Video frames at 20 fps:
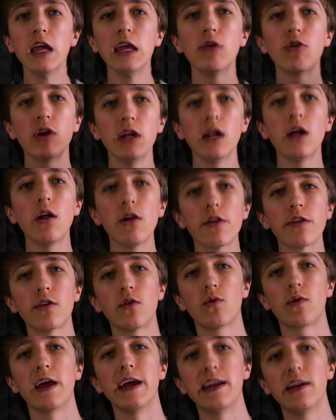You can
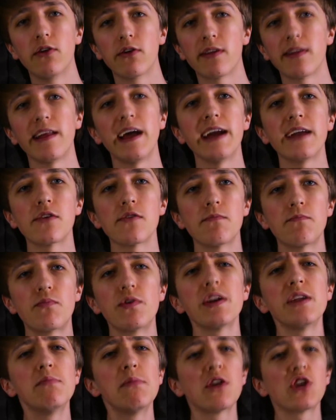also get your slider in
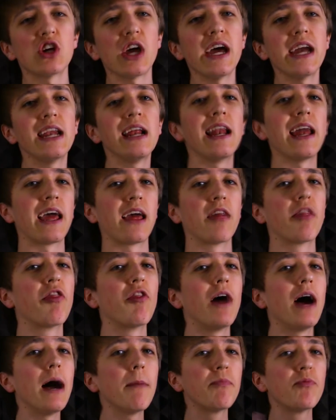pretty much any length,
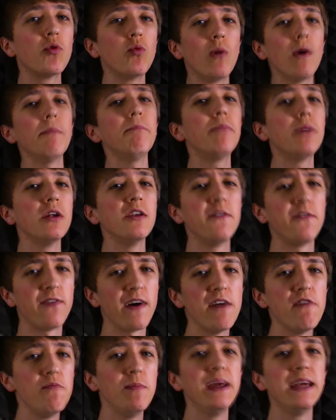up to
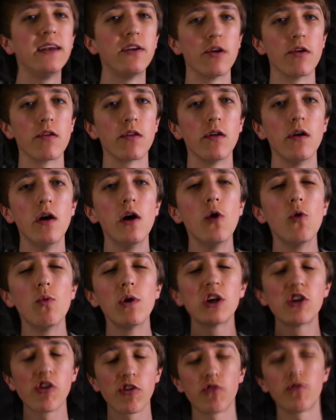1.5 meters,
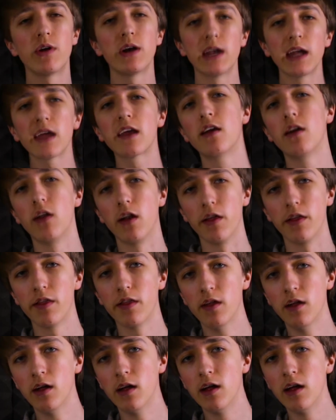which is
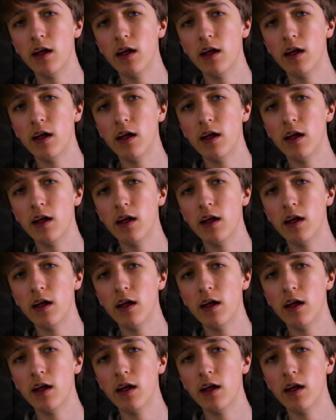ridiculous.